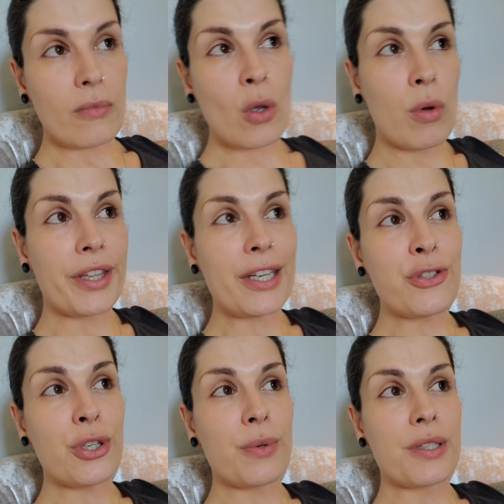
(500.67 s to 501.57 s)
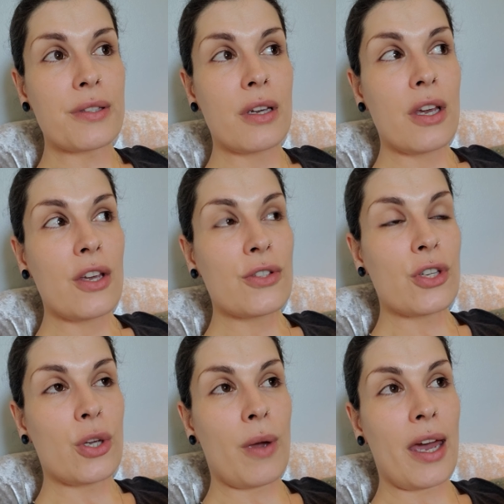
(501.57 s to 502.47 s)
well, the issue is, so
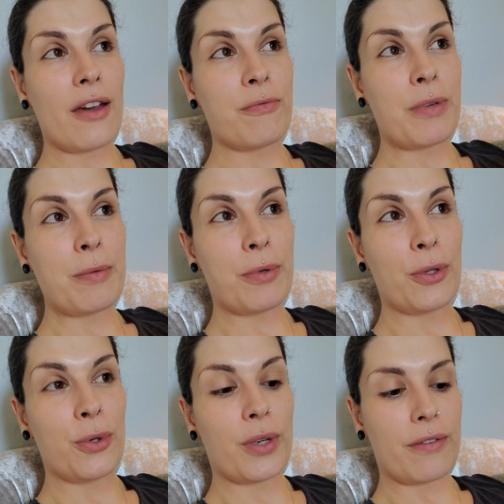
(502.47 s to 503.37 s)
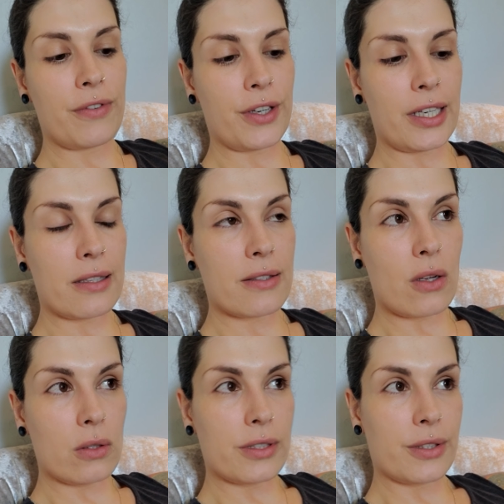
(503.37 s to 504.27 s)
you have people who get very
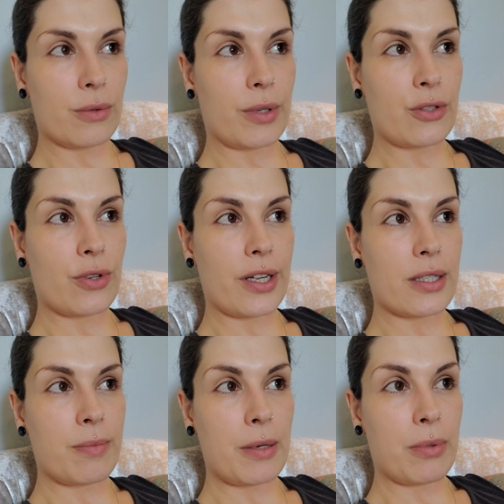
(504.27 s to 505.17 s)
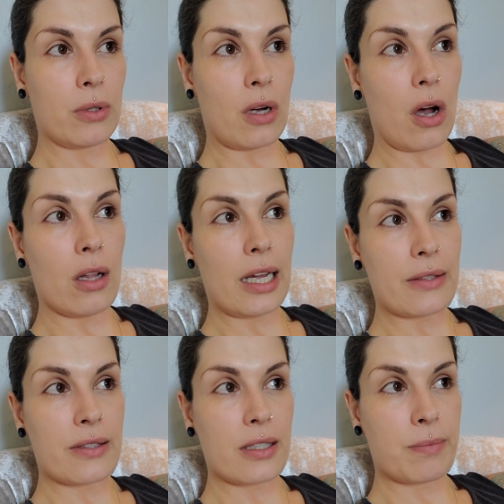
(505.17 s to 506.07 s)
insulted when trans people call
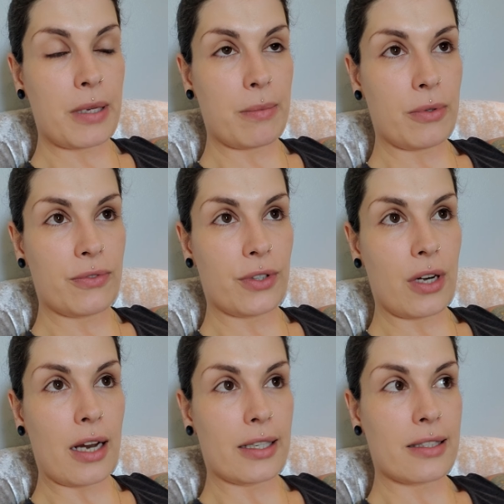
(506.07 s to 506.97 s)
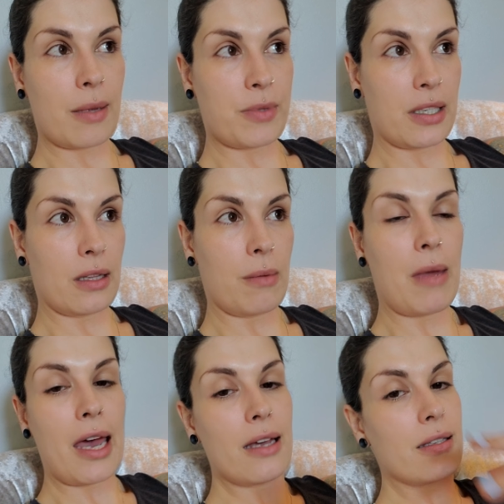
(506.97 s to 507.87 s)
out cis people for not accepting them
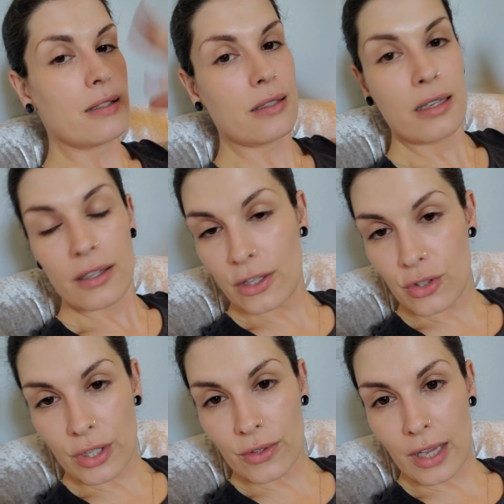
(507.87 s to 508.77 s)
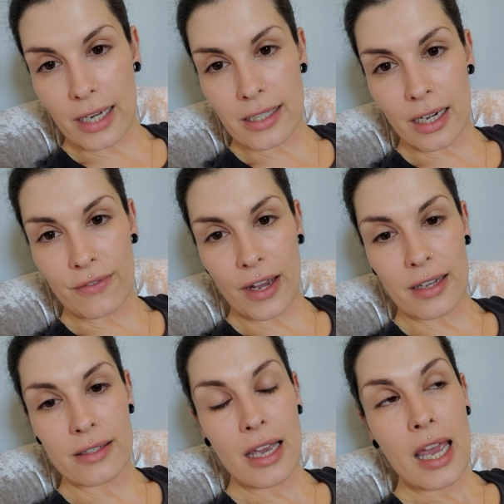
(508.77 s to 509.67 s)
as the gender they identify
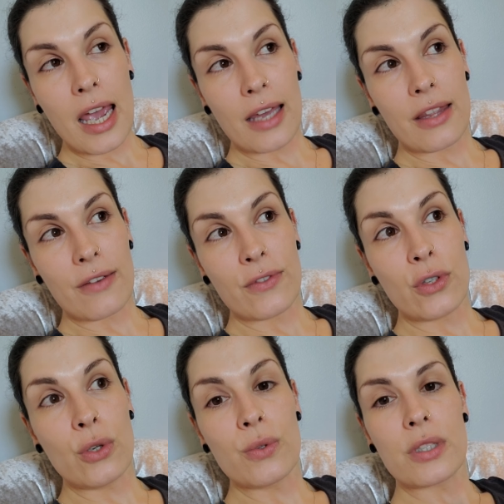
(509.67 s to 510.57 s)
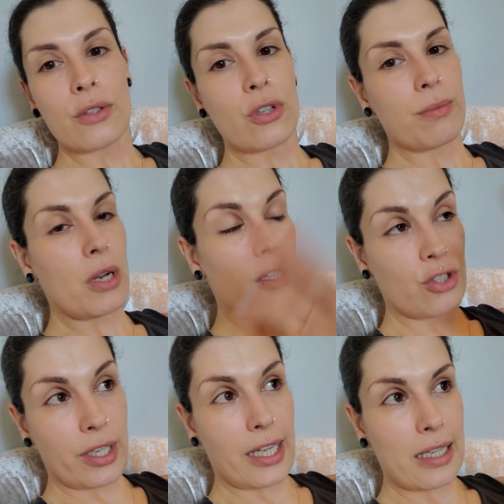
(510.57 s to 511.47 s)
as, and they've used our
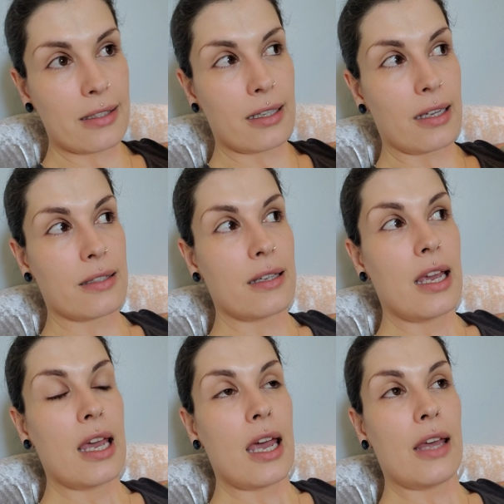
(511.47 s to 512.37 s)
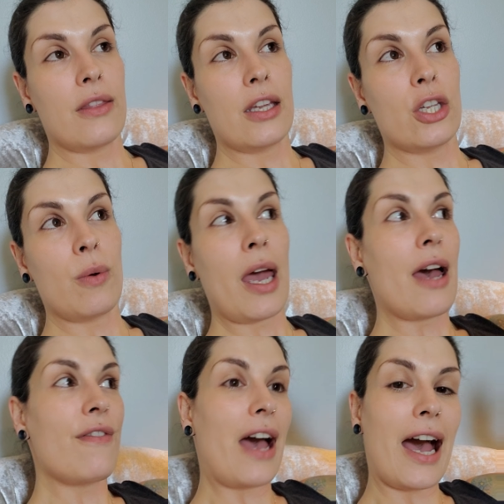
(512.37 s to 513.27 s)
terminology against us. And then you
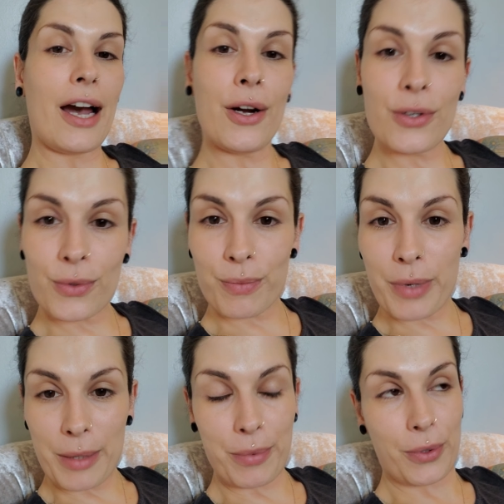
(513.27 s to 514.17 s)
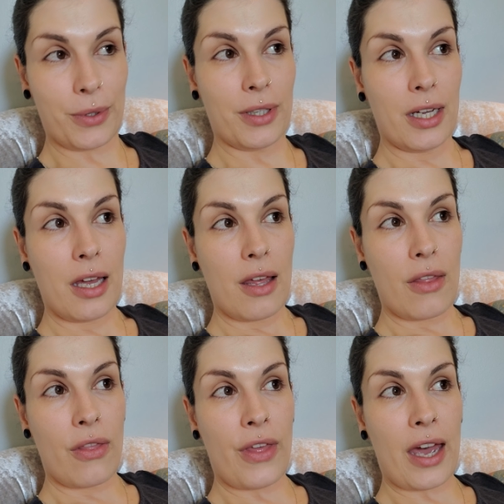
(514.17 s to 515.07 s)
have our people
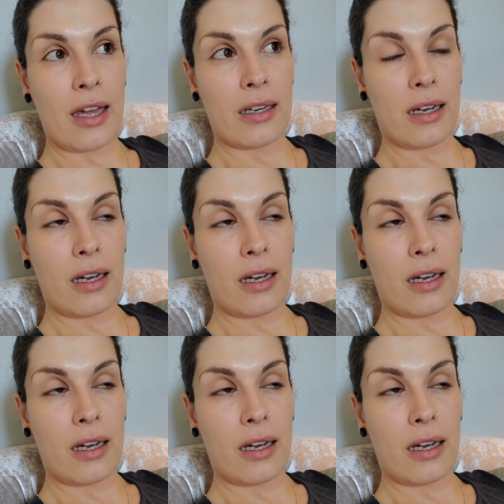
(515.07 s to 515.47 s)
that